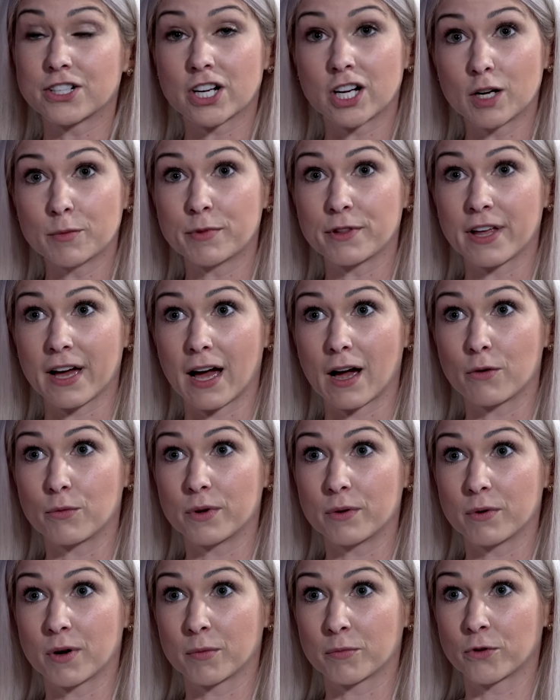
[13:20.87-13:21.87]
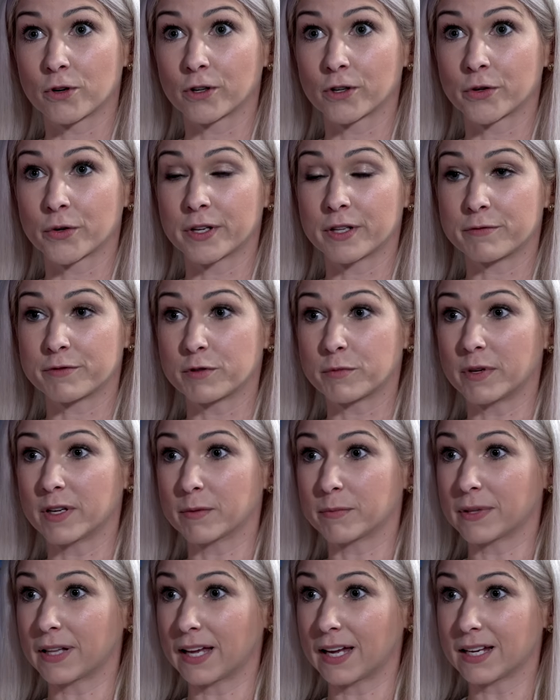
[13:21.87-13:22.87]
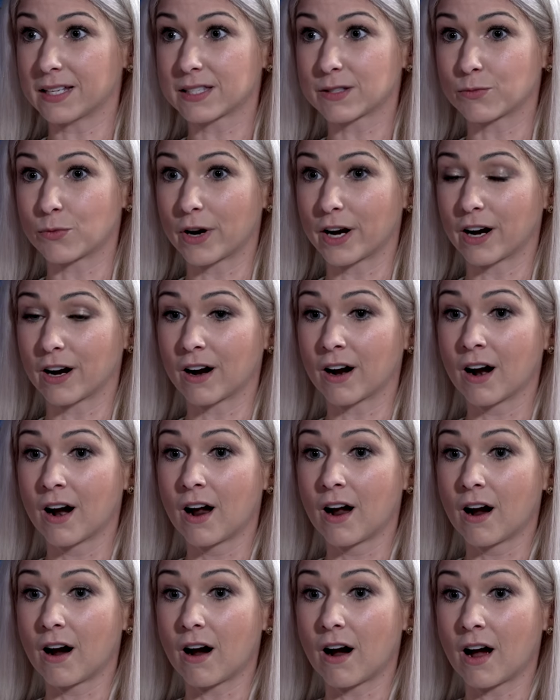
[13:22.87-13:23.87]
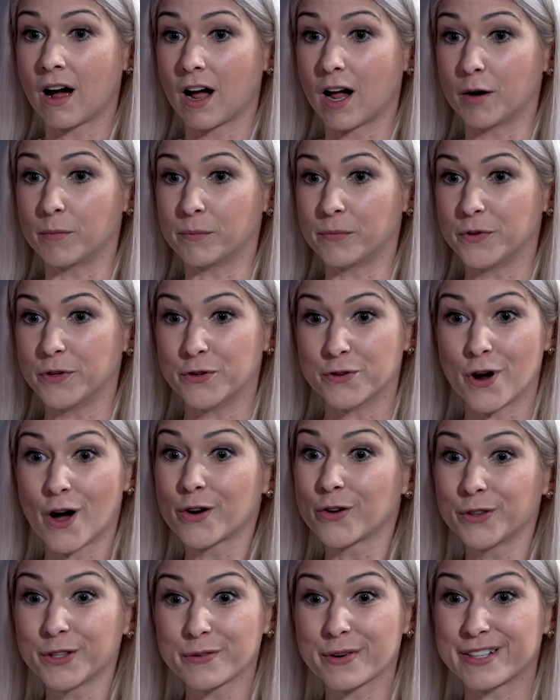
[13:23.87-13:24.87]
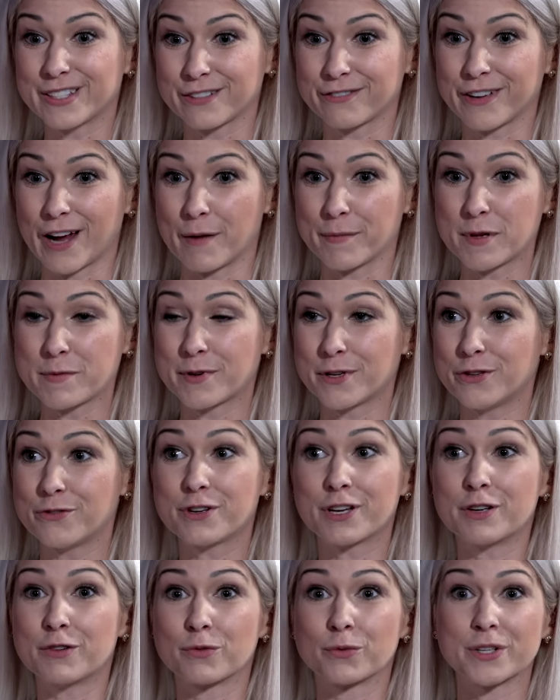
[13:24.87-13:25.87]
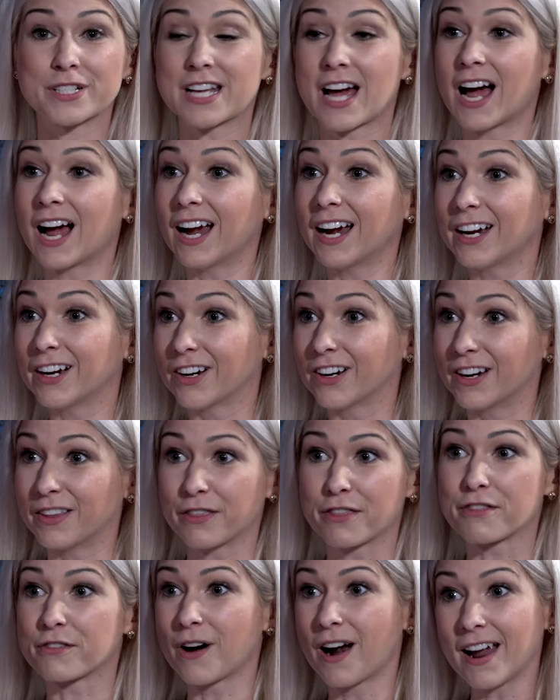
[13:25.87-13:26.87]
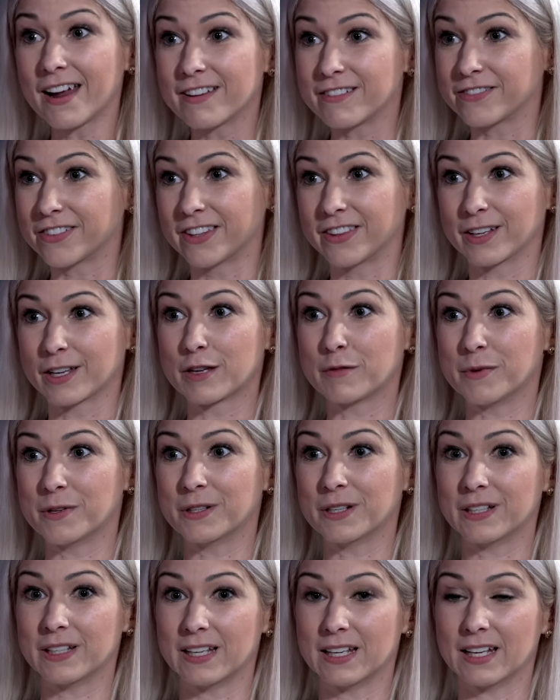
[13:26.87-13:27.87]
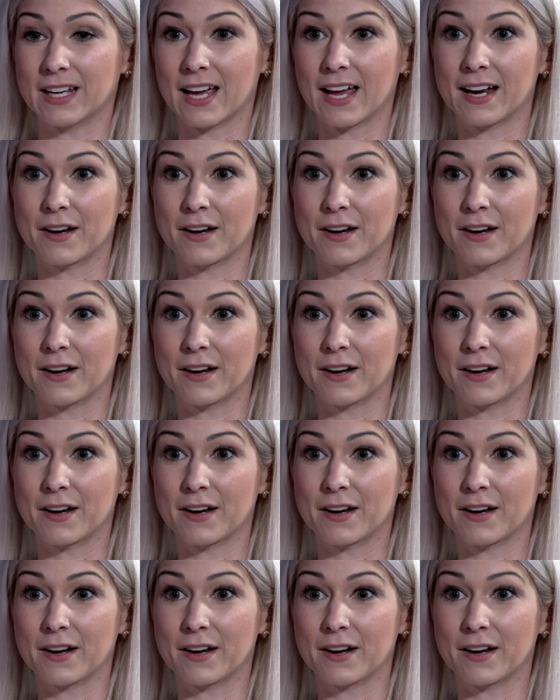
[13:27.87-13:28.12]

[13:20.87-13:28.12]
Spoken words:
top of that, we want Port Coquitlam to be a place where you not only raise a family, but you can retire and thrive in the community.